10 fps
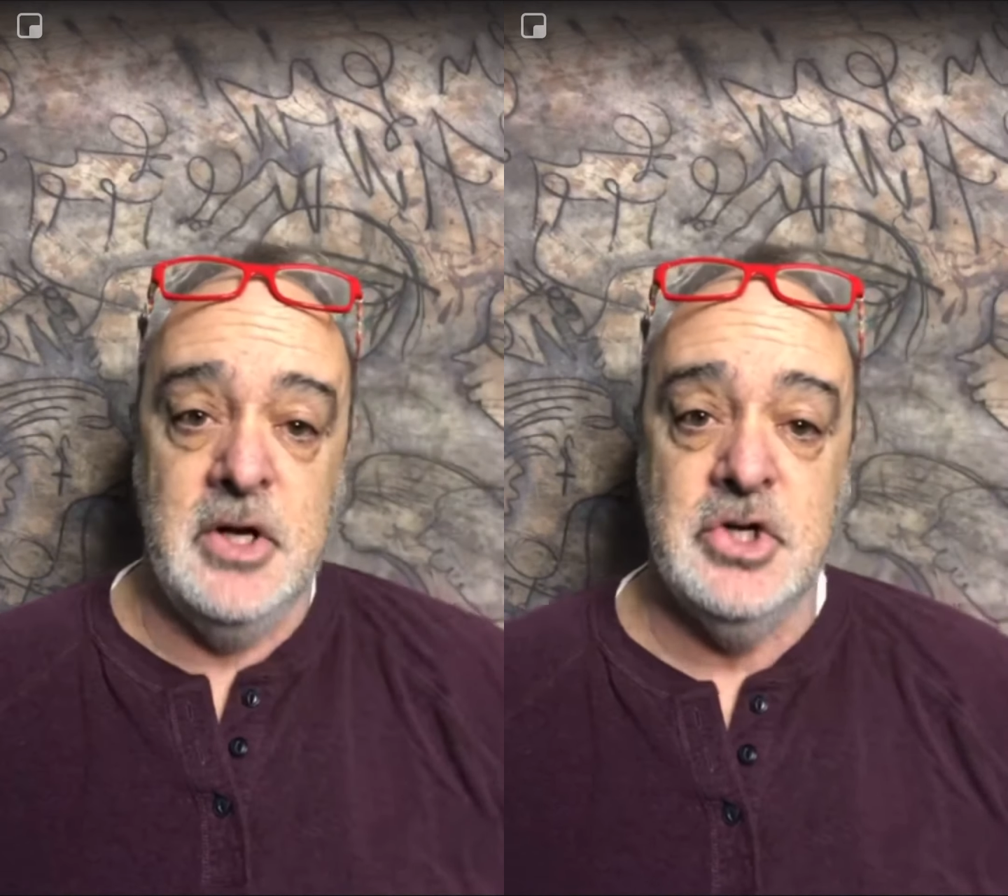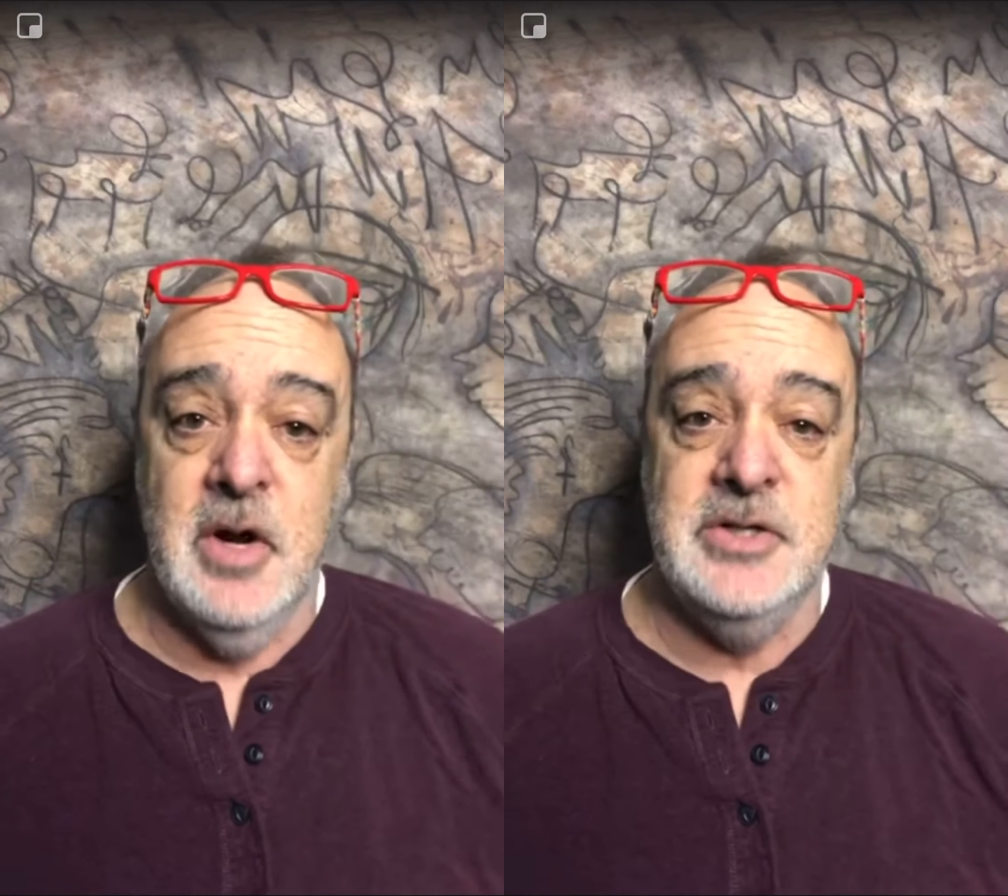
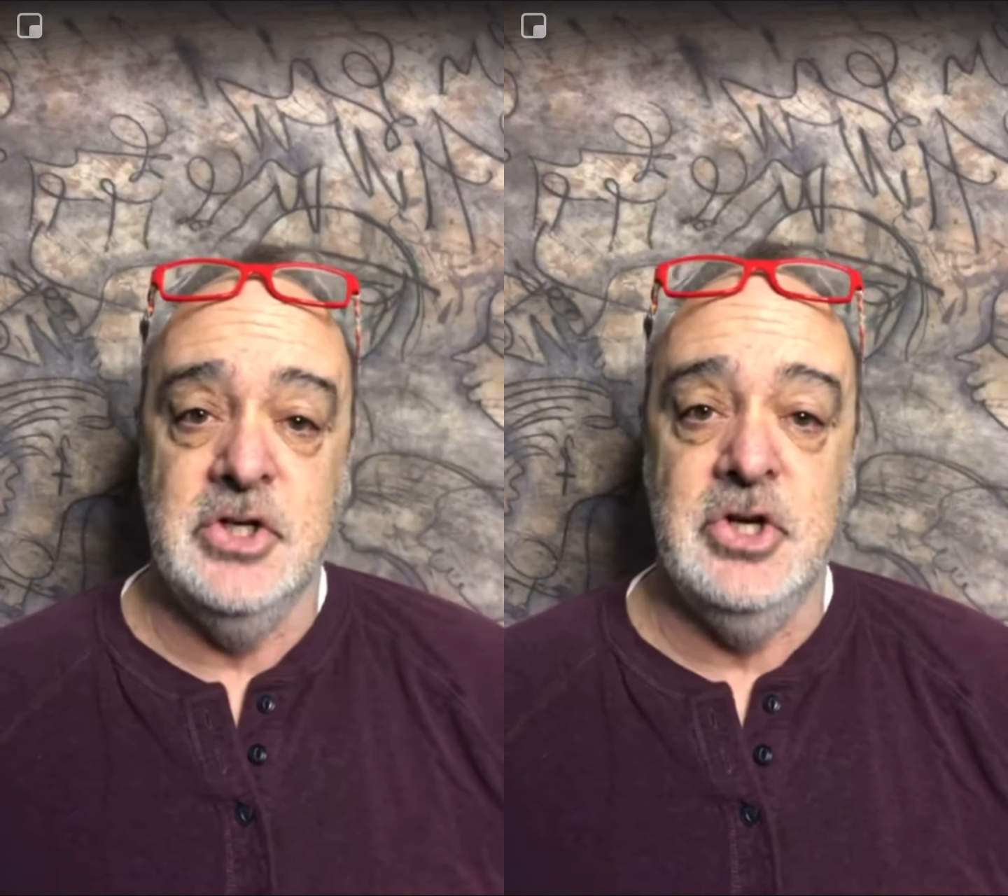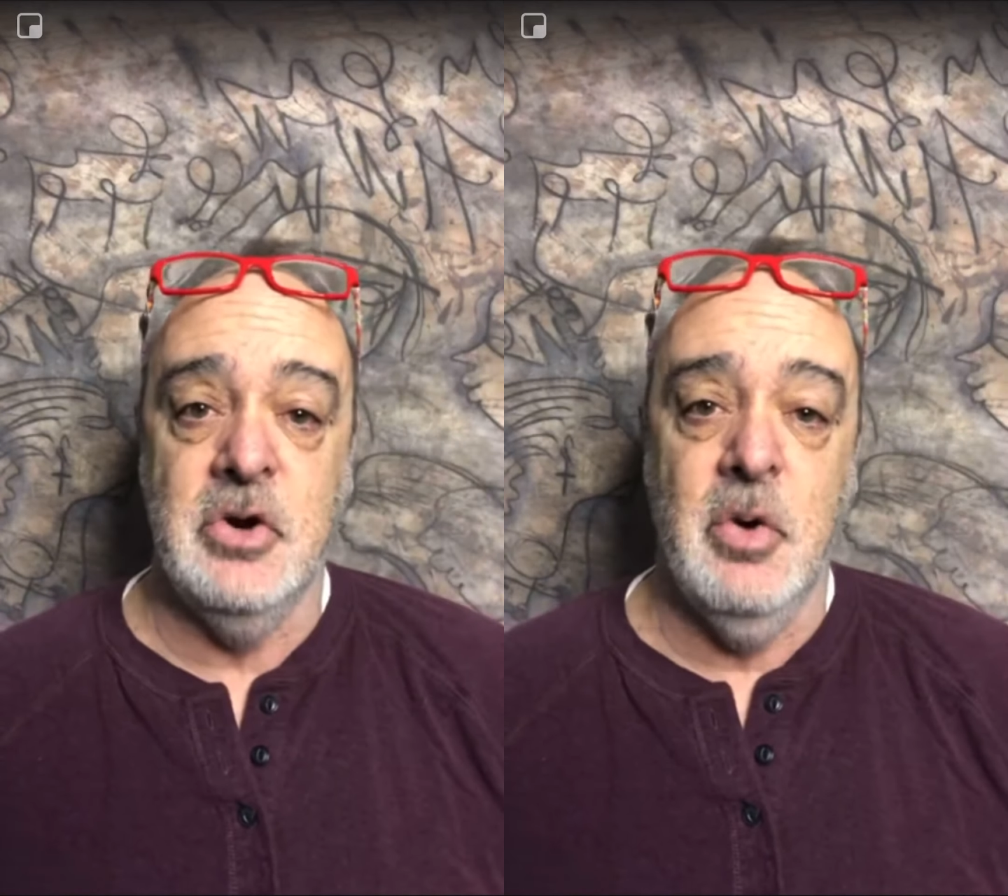stress
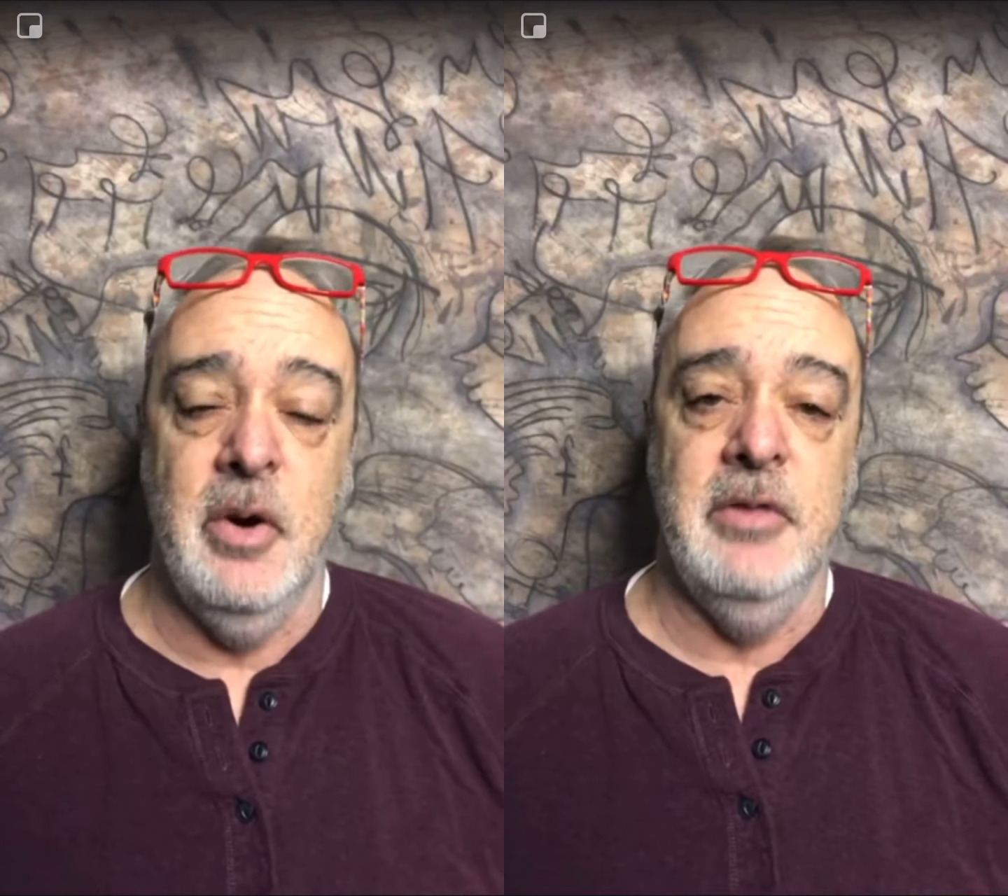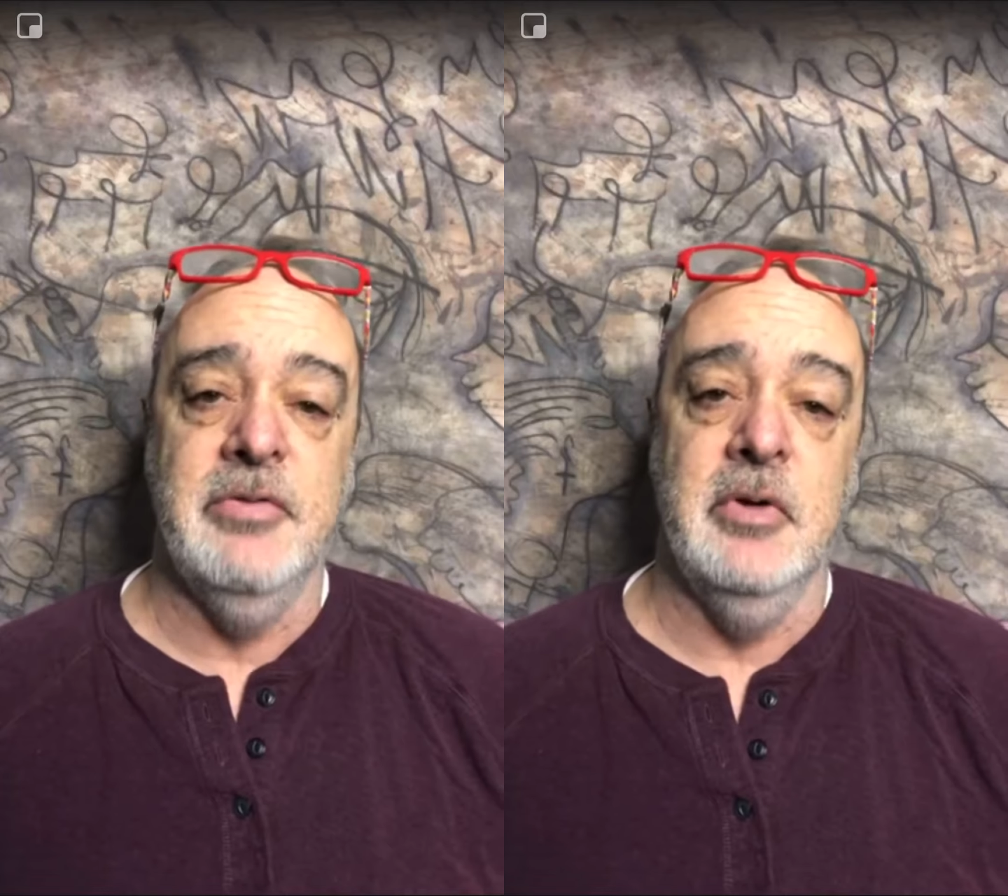as you're
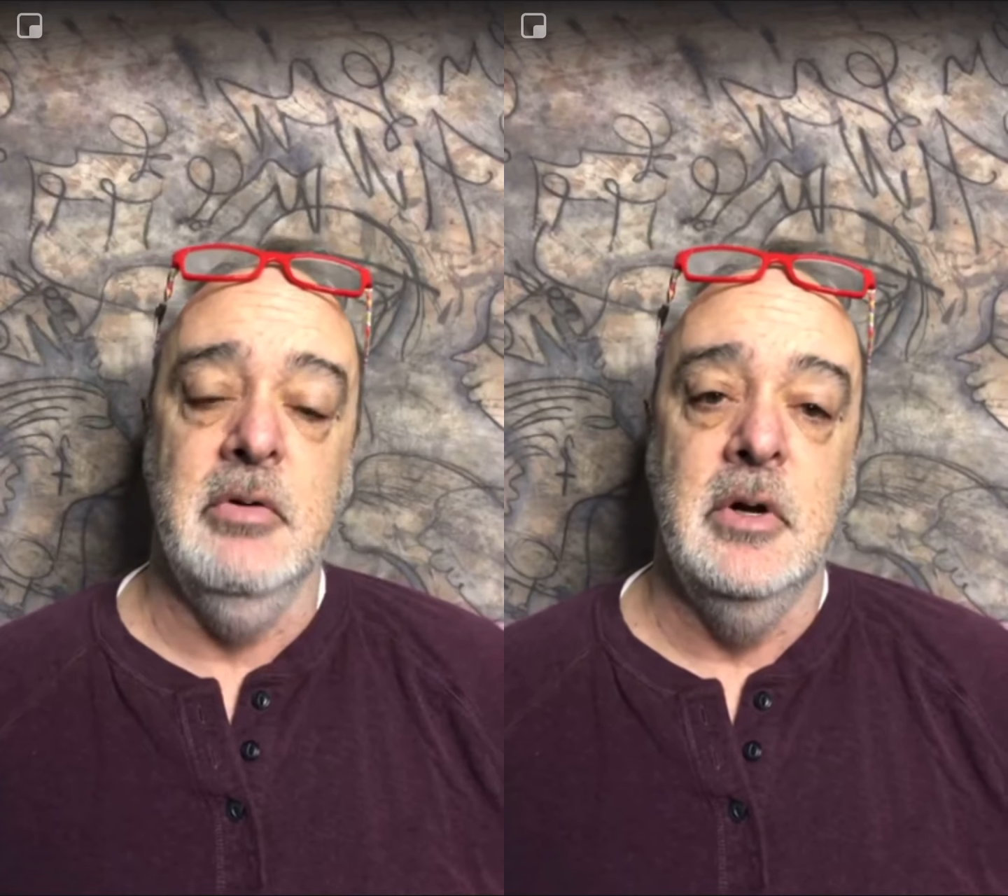going through.